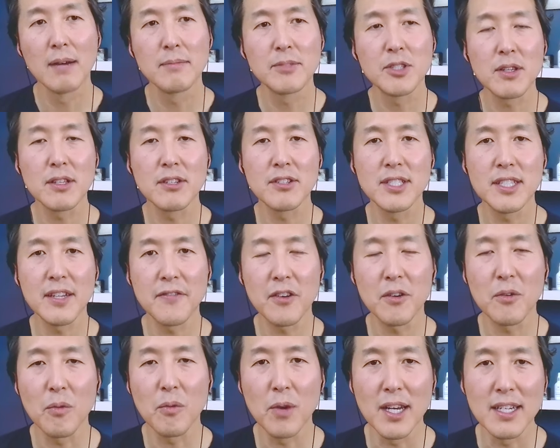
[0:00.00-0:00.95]
Um, so there's
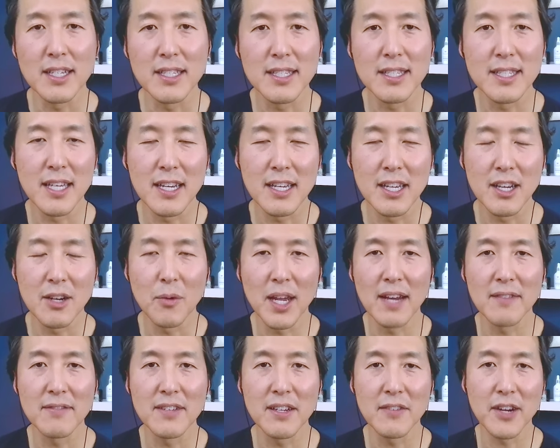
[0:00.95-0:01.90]
different ways. You know,
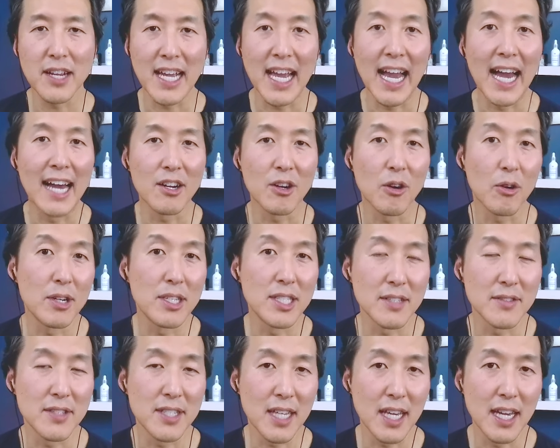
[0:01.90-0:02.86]
we have different
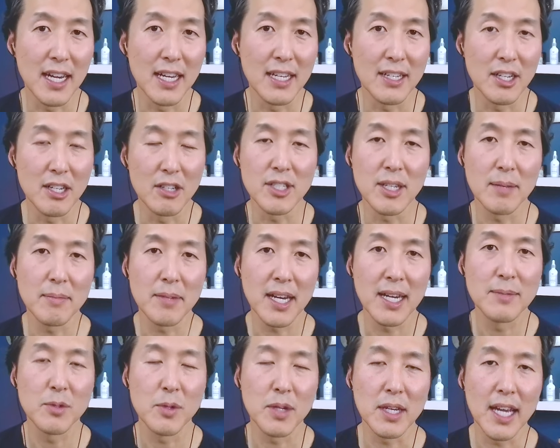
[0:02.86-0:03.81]
categories of skin. You know,
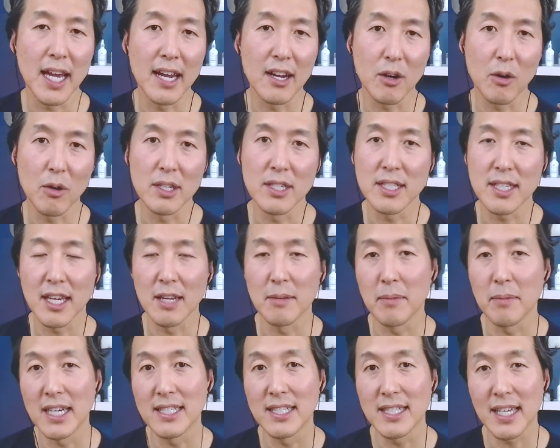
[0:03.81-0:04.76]
sometimes we categorize
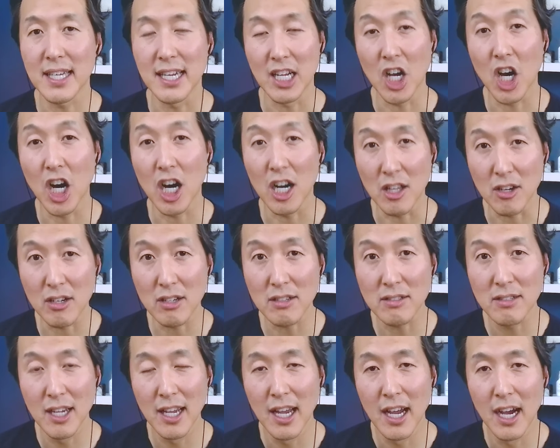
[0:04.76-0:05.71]
skin by skin
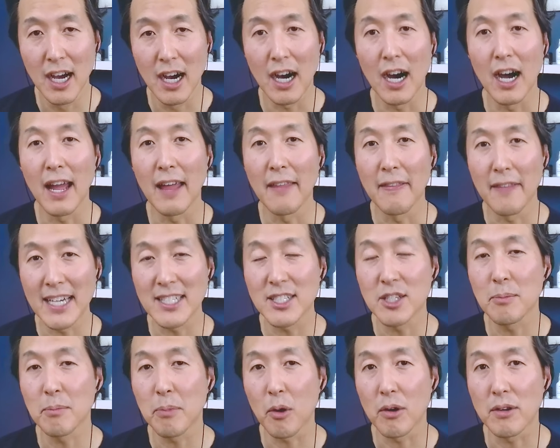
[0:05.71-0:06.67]
color. Uh, and
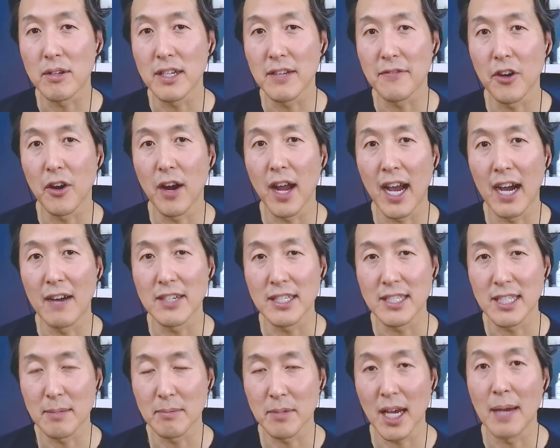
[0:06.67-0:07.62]
that's important if you're
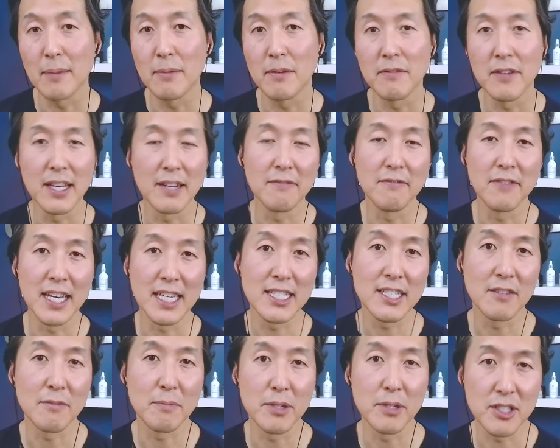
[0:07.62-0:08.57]
having some type of an
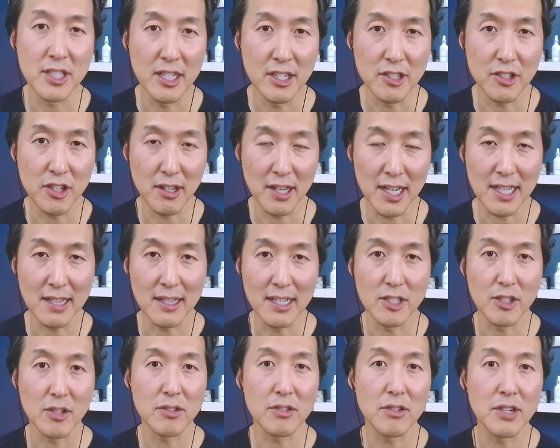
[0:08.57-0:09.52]
invasive procedure like
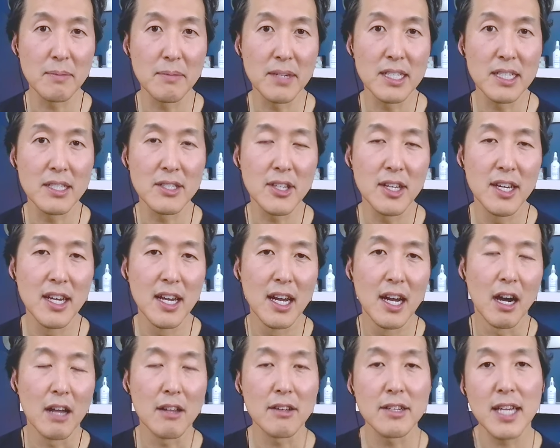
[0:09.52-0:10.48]
laser treatments.
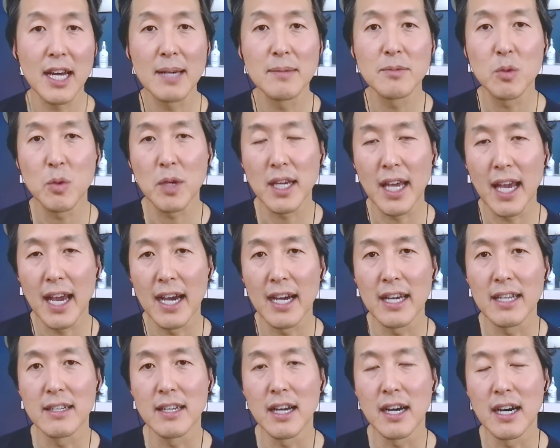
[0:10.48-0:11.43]
Other times we
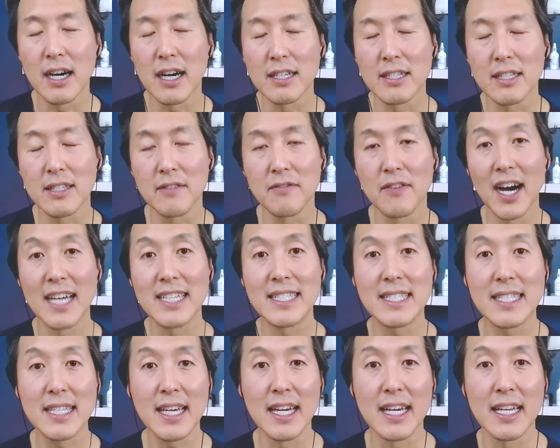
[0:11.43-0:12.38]
can uh,
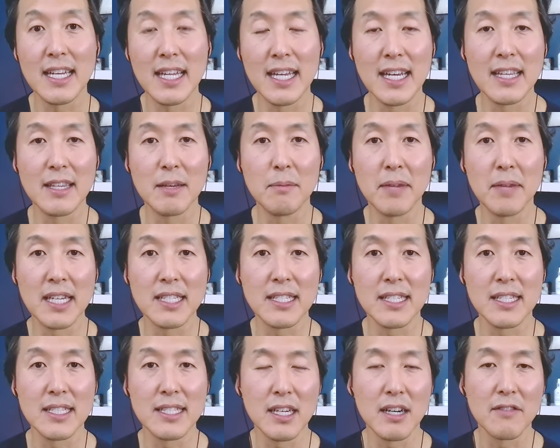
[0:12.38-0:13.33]
divide skin in the
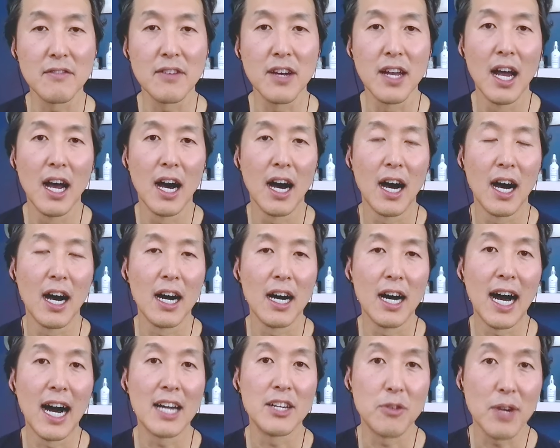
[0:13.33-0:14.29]
basis of
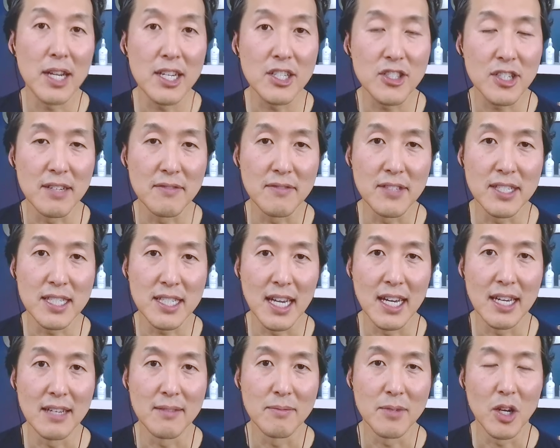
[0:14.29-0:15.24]
uh, hydration of the
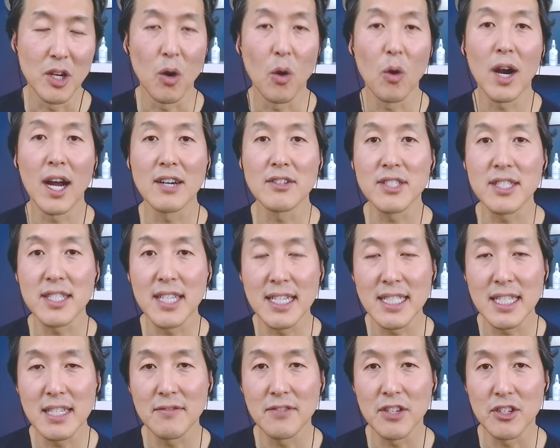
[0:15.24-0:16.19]
skin, you know, or how
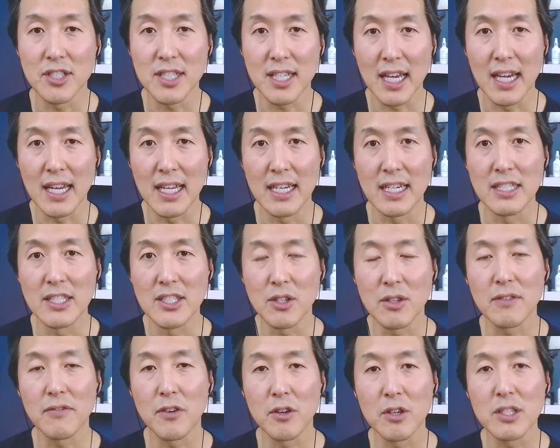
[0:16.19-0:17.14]
sensitive your skin
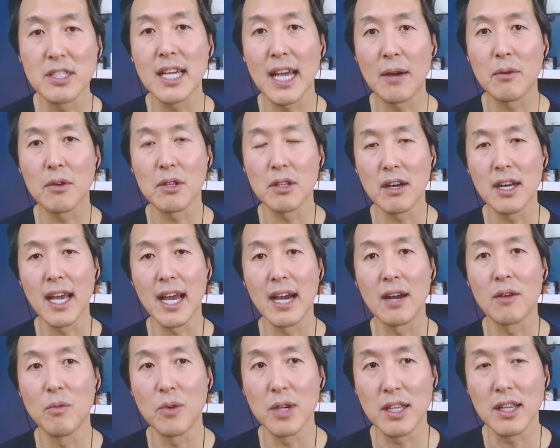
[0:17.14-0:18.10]
is. So the first thing I would look
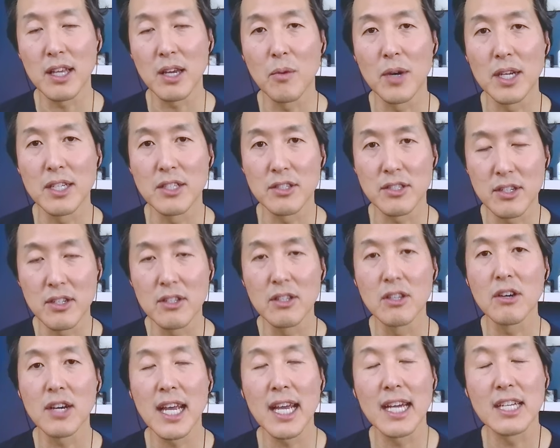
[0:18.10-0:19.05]
at really when you're
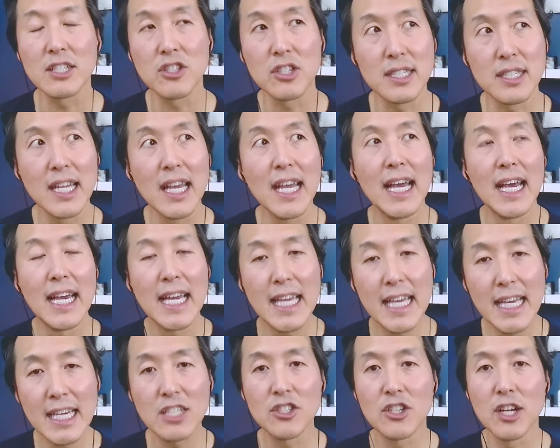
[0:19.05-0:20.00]
looking at just
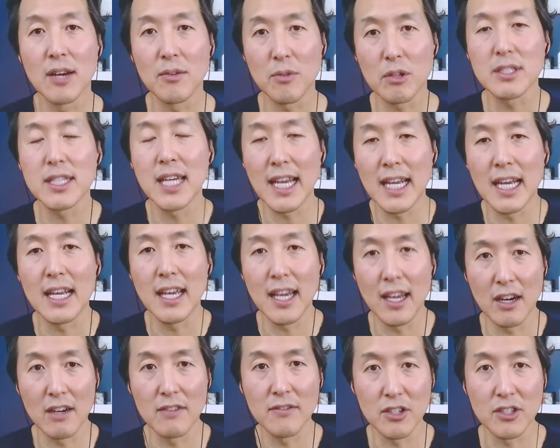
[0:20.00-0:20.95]
in general, taking
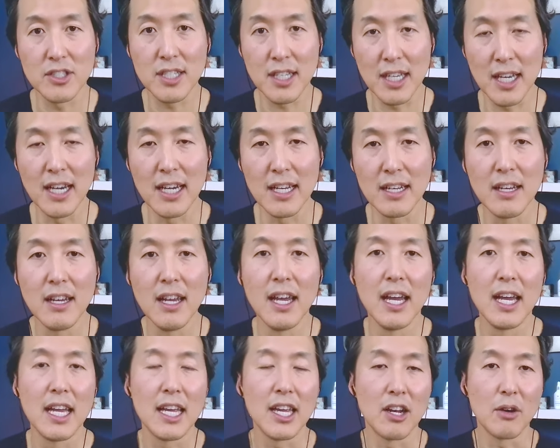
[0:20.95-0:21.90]
care of your skin.
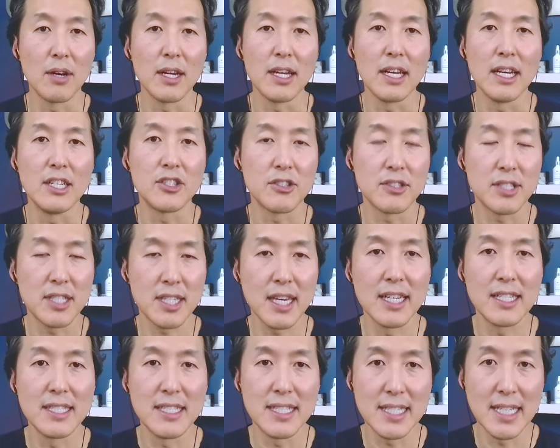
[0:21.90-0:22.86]
You know, is your
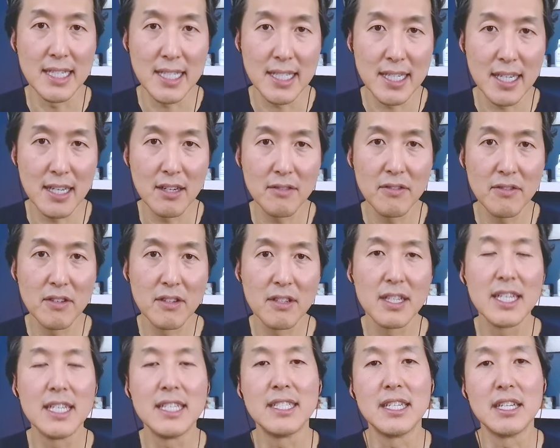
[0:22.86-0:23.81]
skin sensitive?
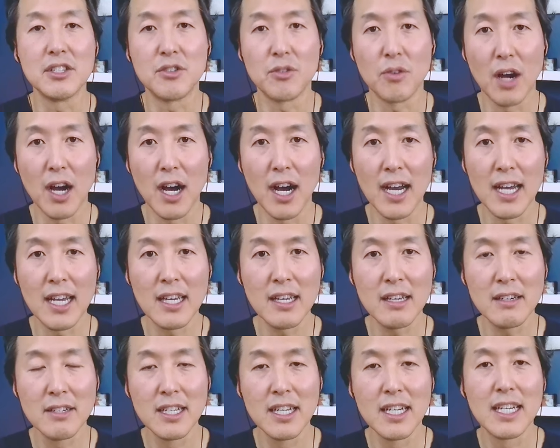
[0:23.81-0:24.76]
Is it
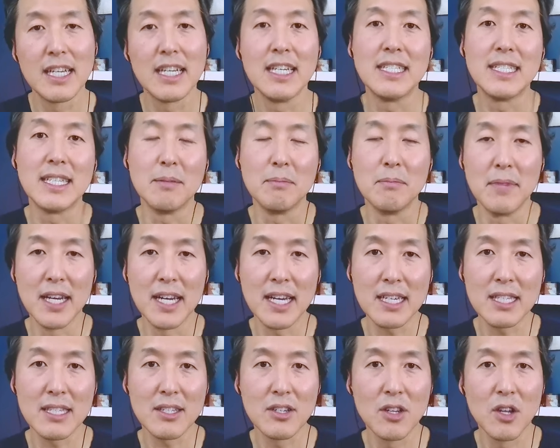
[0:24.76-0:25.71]
dry? Is it
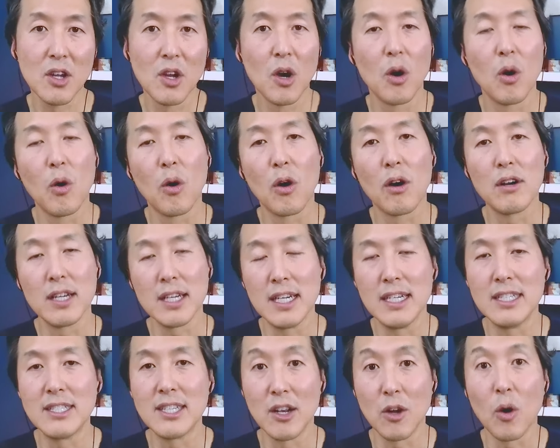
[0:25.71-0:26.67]
mixed? Or
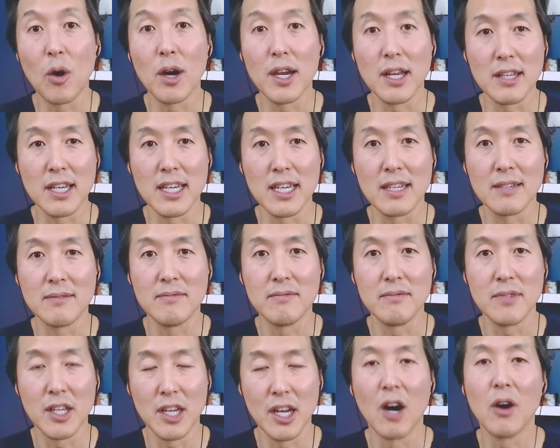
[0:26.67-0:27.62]
is it oily?
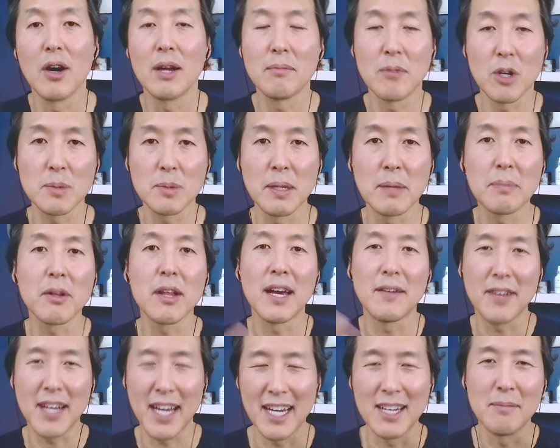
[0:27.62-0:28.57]
You know, and most people
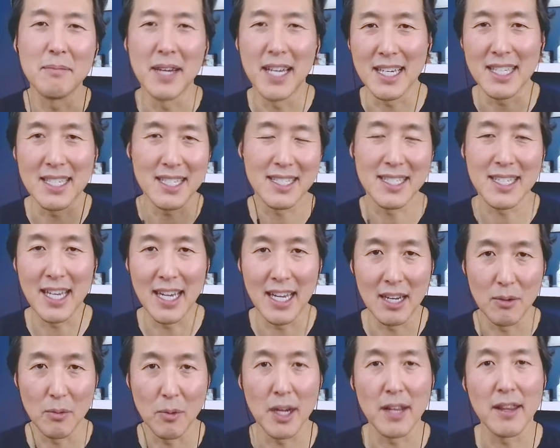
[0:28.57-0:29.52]
have kind of mixed
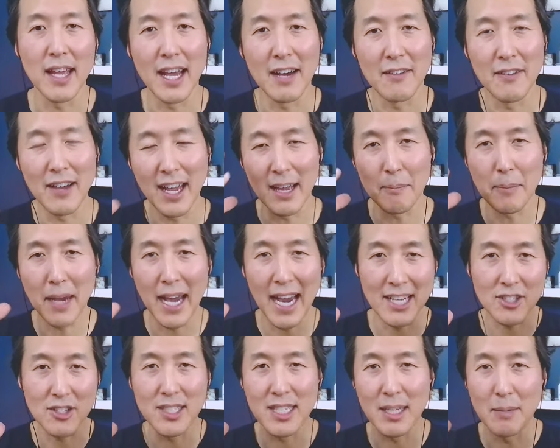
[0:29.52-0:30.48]
skin where they have
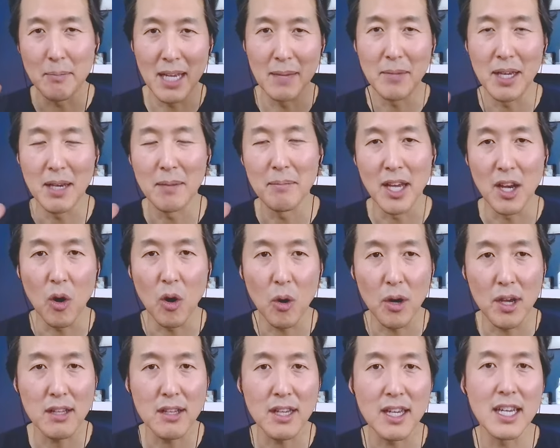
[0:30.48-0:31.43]
patches that may be a bit
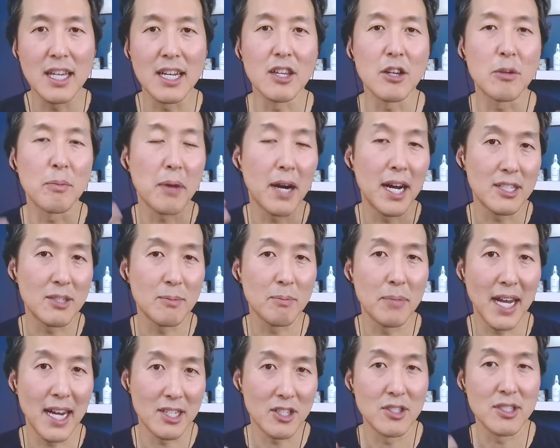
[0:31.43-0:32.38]
oily and other
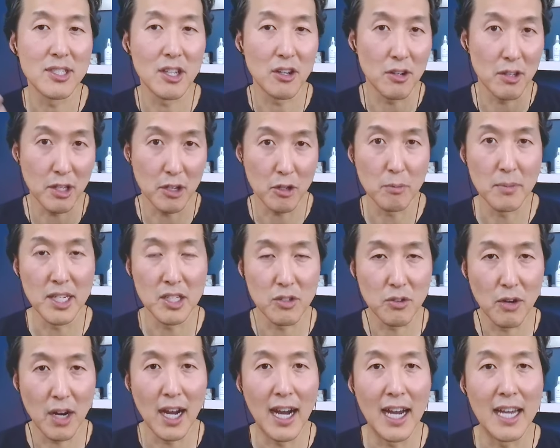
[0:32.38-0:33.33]
patches that are a little
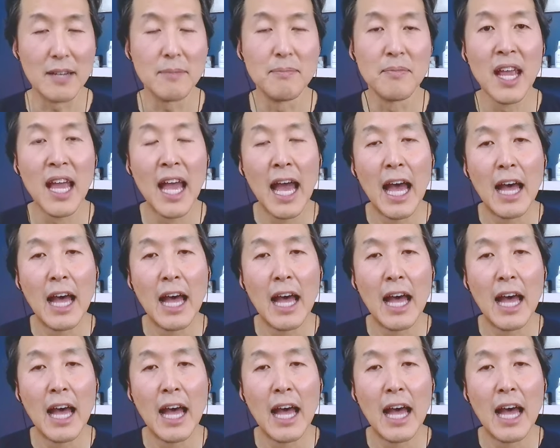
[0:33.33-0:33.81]
bit dry.